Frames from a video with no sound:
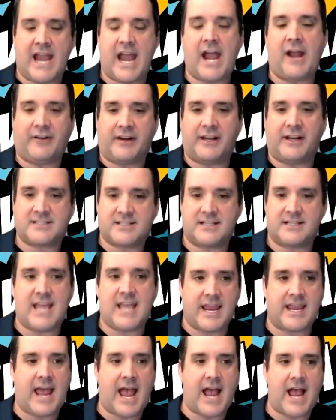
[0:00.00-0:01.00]
areas to
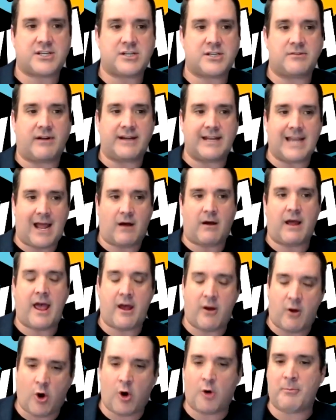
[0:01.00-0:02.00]
take action right now at
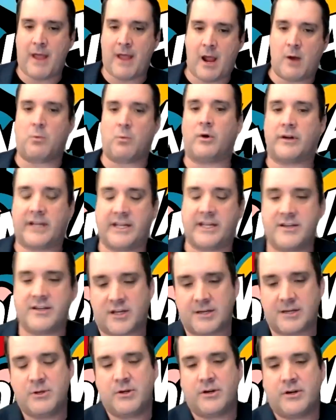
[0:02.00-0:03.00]
home, at work, in your
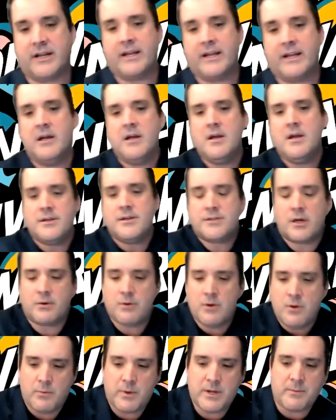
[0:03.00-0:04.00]
community. So,
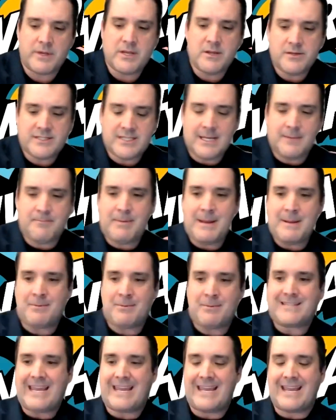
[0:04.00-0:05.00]
when, when you see people
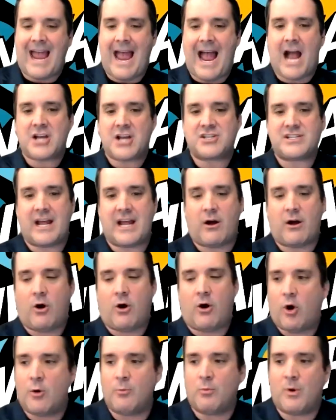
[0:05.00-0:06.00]
taking action at
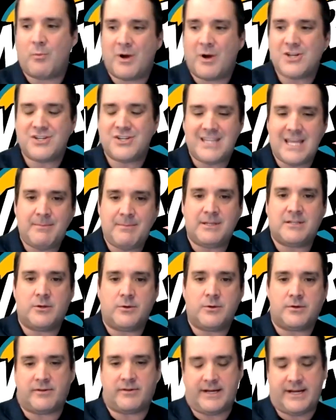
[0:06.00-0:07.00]
home, what, what should they be
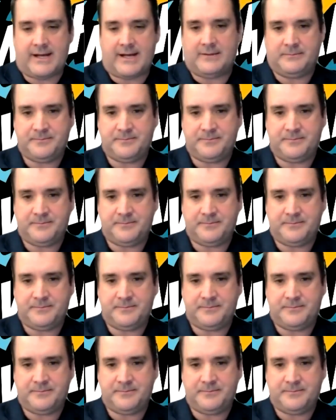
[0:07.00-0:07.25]
doing right now?